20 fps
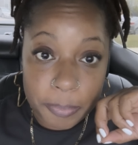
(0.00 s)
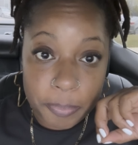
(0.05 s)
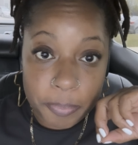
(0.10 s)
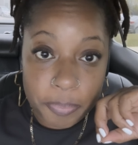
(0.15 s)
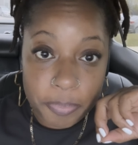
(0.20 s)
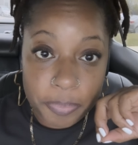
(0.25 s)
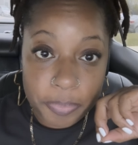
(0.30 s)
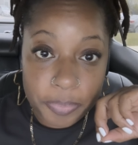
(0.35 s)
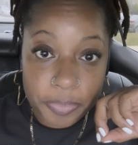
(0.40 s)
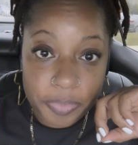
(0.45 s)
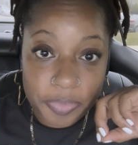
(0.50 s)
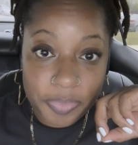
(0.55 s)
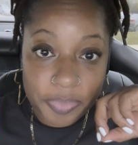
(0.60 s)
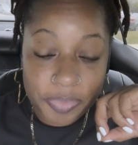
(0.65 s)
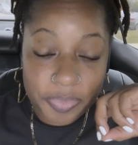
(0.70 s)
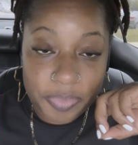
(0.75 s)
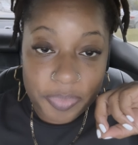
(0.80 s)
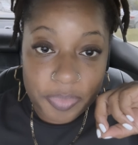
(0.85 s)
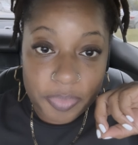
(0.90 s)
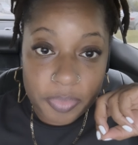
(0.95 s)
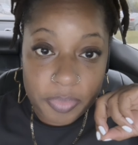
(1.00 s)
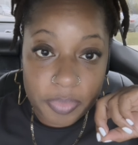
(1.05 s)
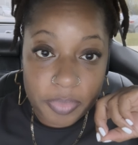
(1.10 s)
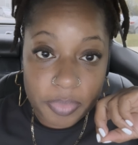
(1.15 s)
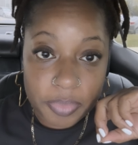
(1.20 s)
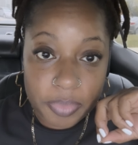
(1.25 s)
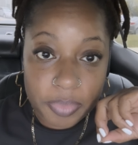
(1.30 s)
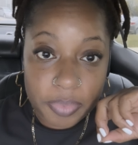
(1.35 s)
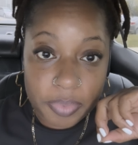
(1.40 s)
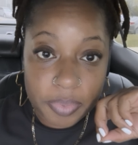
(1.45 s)

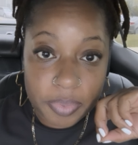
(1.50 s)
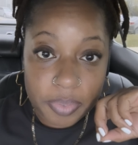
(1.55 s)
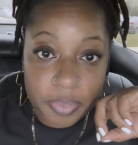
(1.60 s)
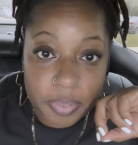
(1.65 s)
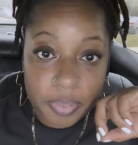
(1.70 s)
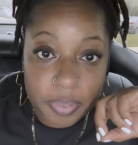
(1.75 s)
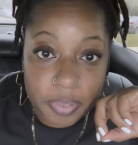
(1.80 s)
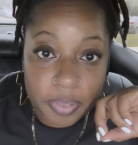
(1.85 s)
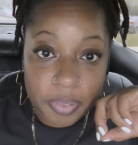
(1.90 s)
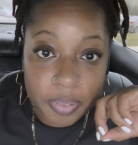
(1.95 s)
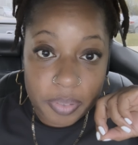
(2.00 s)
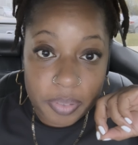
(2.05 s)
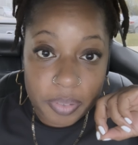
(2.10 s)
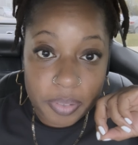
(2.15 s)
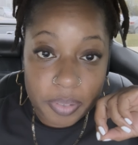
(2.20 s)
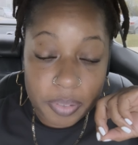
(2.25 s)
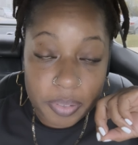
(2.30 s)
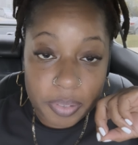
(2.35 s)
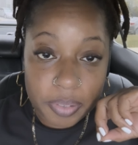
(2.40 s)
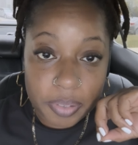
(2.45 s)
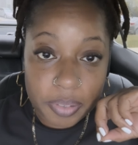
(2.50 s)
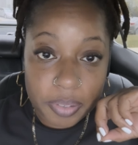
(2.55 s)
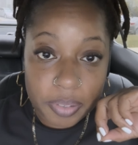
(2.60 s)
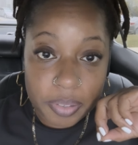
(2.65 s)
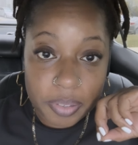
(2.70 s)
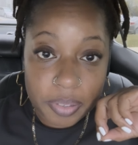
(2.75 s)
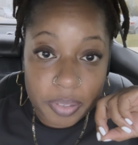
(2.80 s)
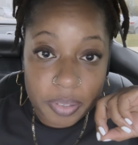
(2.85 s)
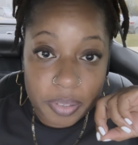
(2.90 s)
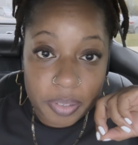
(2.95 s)

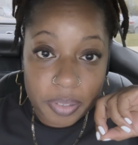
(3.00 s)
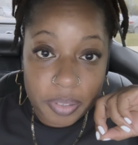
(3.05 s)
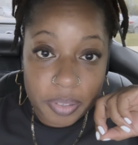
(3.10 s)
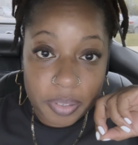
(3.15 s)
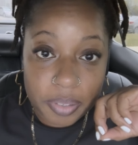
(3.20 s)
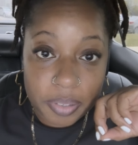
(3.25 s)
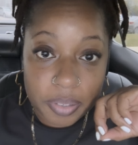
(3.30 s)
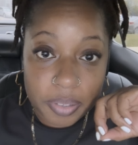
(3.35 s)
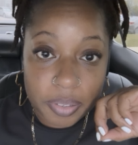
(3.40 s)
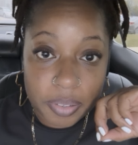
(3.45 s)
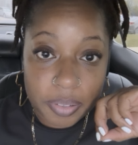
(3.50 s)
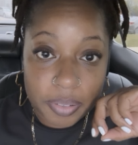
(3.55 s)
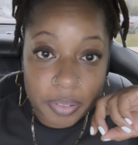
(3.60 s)
No one is speaking in this clip.